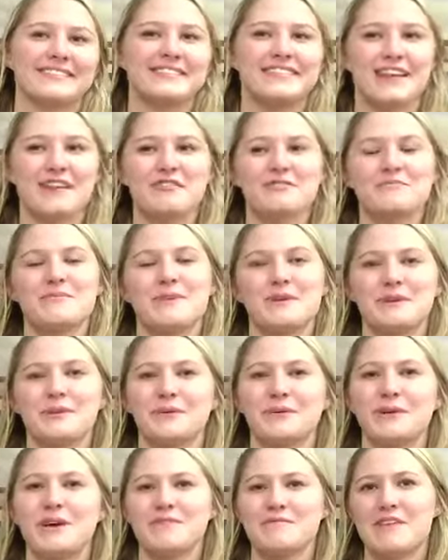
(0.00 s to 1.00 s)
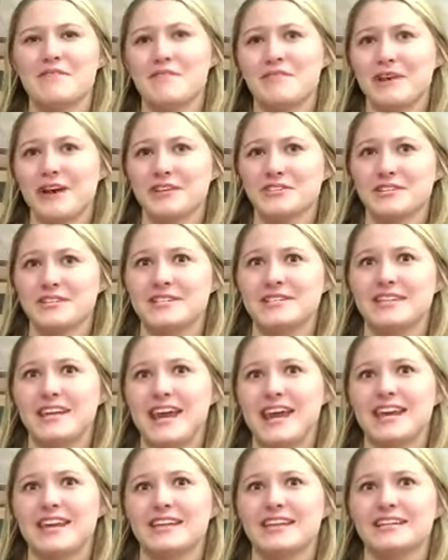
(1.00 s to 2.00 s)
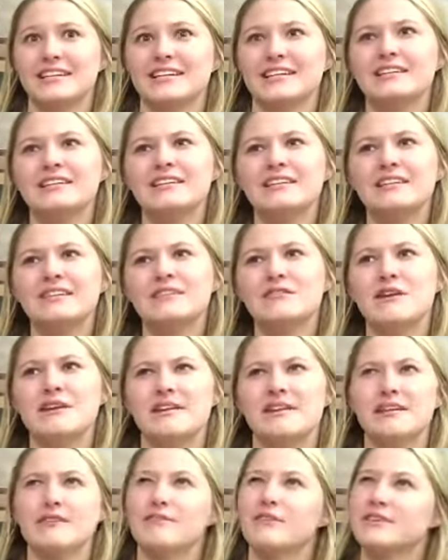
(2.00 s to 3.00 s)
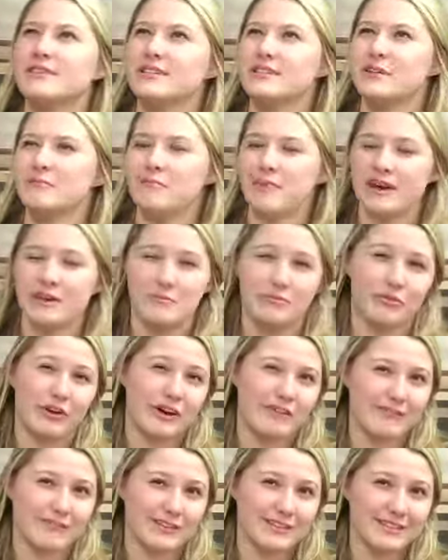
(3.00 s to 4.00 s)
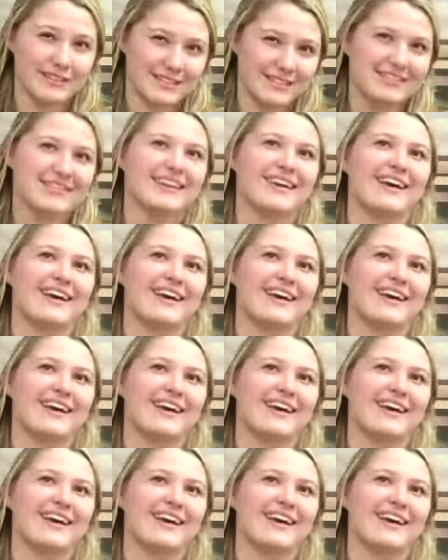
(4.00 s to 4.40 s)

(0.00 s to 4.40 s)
That was pretty cool. I've never actually stayed in a bed and breakfast?